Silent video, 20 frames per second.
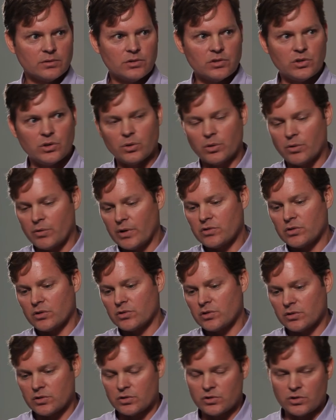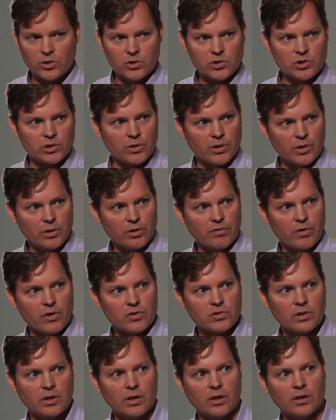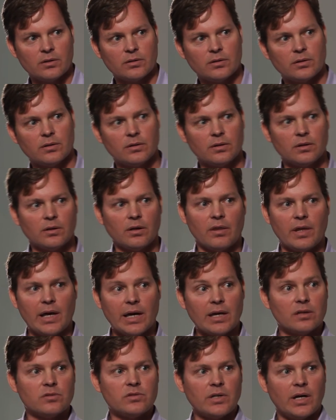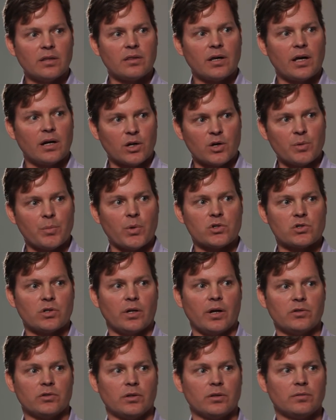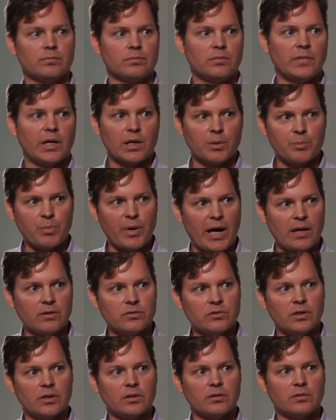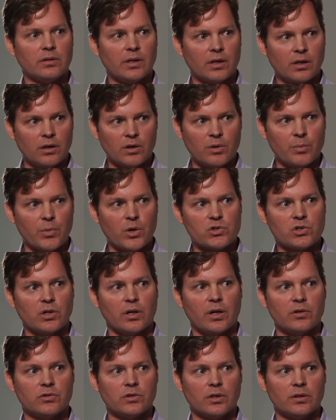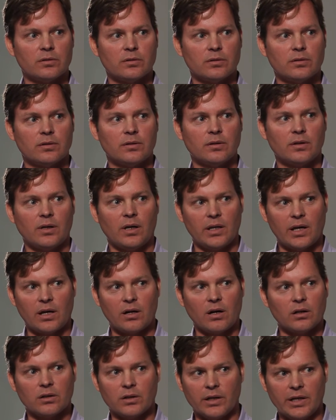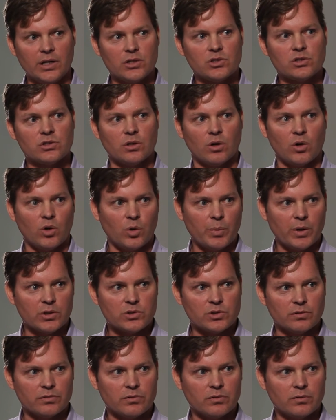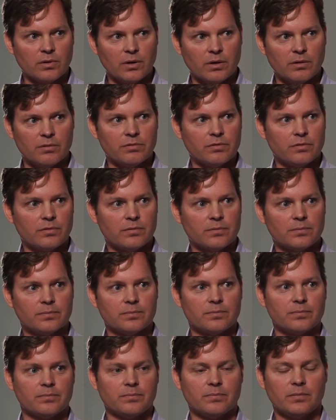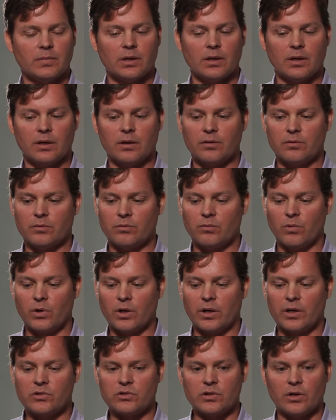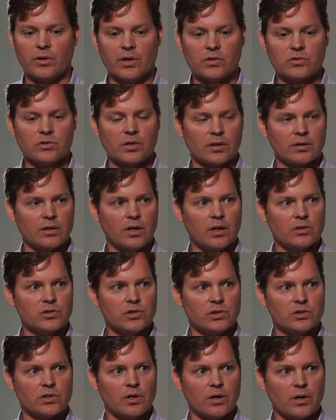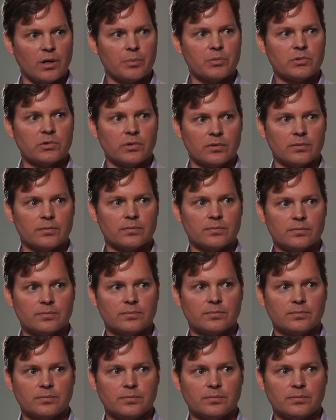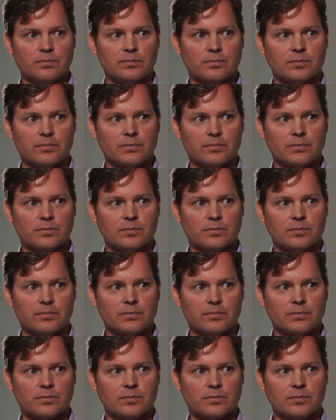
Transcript: to a research institution or a university, they can take that and commercialize it. They can patent it, they can commercialize it, hmm. and that unleashed a whole bunch of, of uh, really serious technology startups. And wow.